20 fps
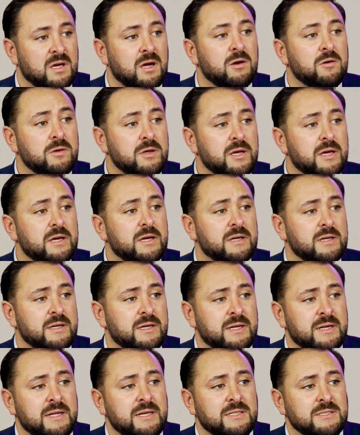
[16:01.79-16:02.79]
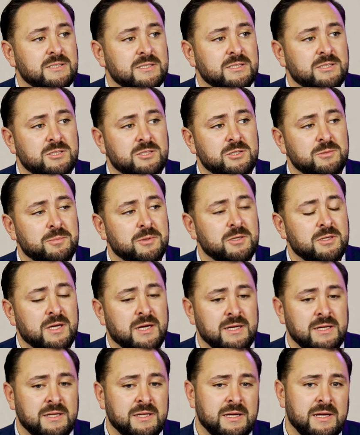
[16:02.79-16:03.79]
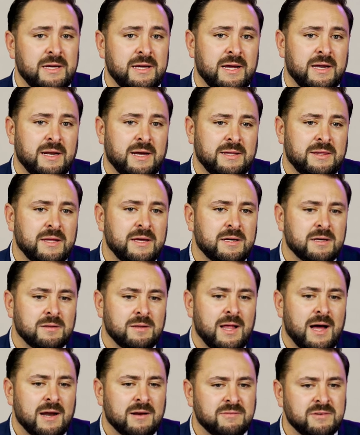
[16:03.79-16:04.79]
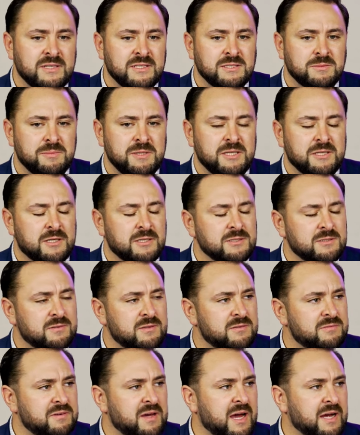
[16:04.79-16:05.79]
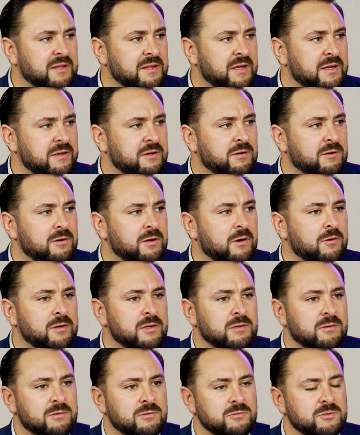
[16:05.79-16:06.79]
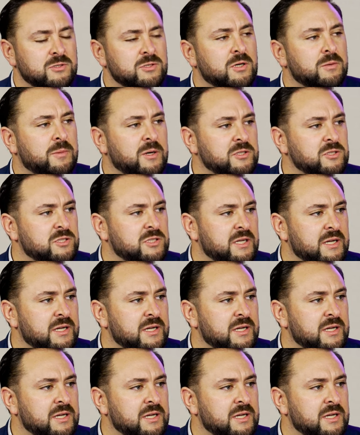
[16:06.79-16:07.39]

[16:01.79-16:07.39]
that oh, community. Yeah, it is. It's super tight knit, and I think a lot of it is because of the fact that you're going through so much